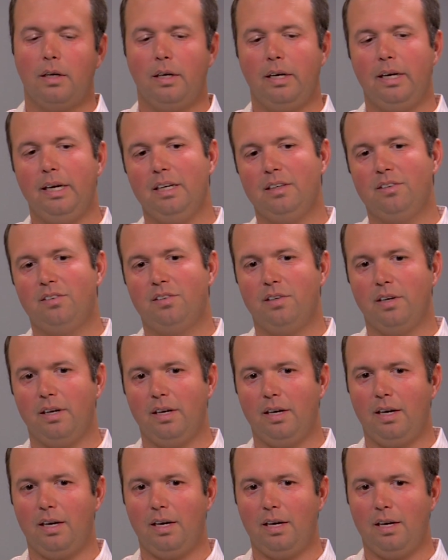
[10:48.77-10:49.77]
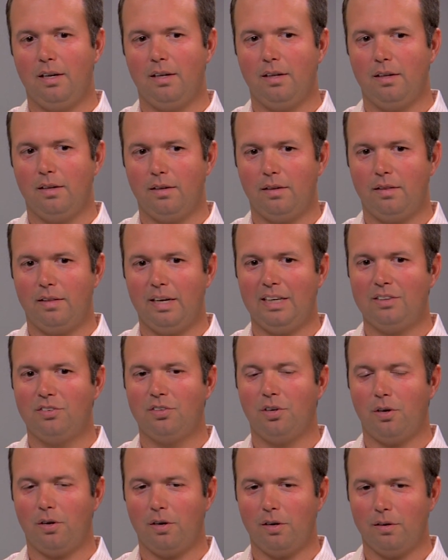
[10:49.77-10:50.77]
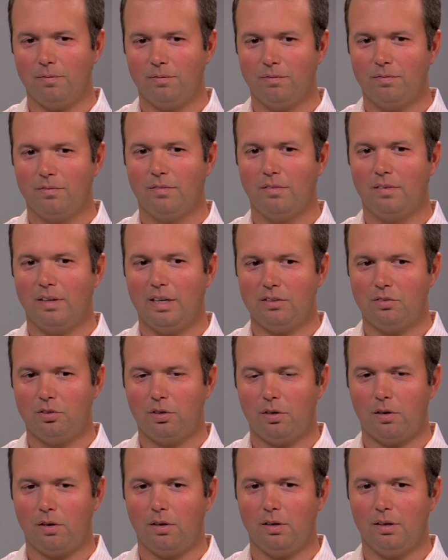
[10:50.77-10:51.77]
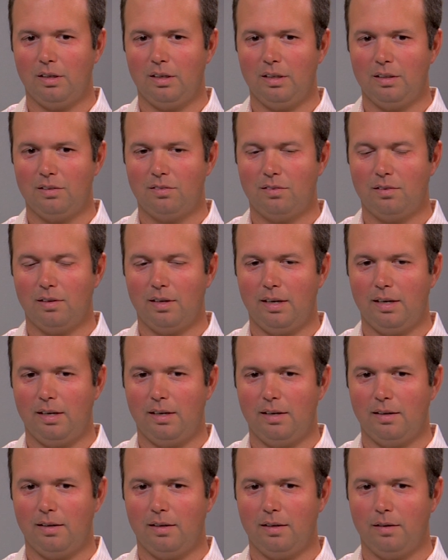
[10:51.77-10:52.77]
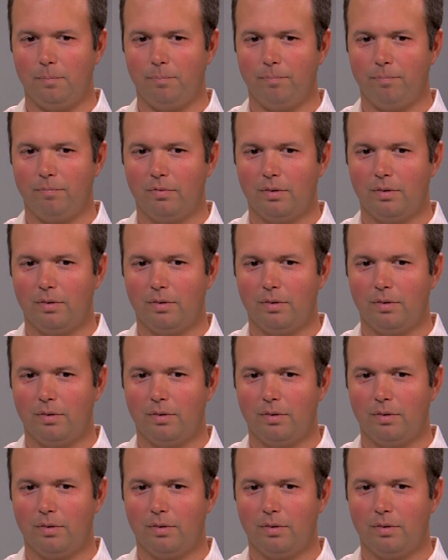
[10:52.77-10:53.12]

That's hard. It's a,